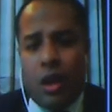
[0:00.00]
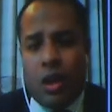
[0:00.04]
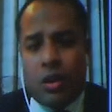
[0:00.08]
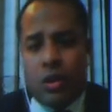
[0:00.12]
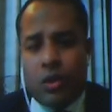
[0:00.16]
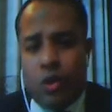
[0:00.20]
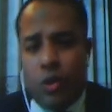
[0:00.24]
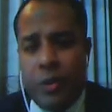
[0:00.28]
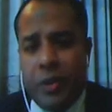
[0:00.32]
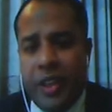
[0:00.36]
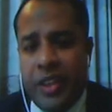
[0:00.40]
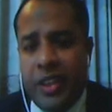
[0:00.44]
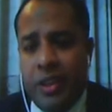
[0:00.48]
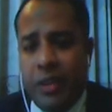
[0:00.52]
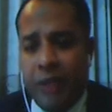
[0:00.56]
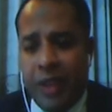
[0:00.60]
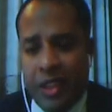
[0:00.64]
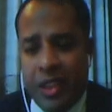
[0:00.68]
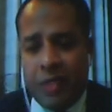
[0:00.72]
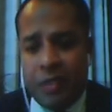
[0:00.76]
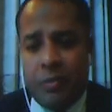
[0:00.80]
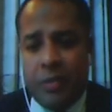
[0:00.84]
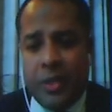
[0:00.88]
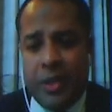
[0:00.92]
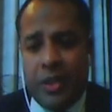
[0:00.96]
Community
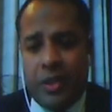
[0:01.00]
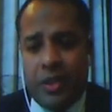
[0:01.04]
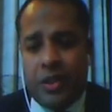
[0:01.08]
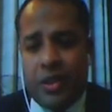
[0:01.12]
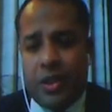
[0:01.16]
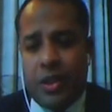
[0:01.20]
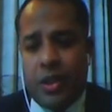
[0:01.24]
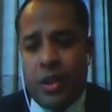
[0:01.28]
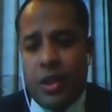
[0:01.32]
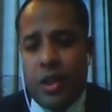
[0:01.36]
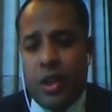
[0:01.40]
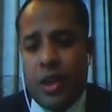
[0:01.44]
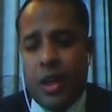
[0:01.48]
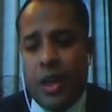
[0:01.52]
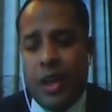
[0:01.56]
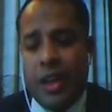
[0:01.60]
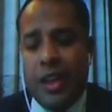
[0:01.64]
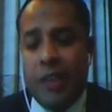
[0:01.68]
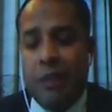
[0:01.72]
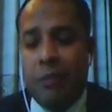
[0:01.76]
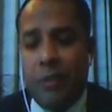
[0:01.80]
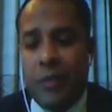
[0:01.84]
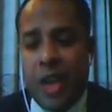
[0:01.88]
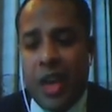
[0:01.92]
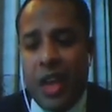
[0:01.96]
management
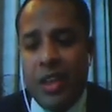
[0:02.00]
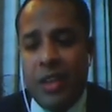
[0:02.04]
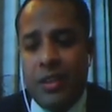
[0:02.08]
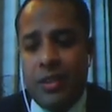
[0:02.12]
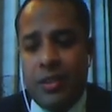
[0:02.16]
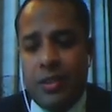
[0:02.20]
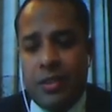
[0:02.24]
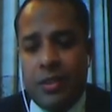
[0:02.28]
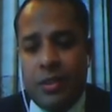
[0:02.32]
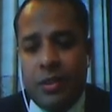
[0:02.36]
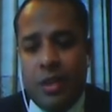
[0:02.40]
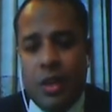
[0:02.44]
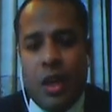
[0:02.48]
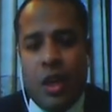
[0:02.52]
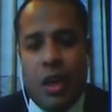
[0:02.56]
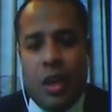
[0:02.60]
implies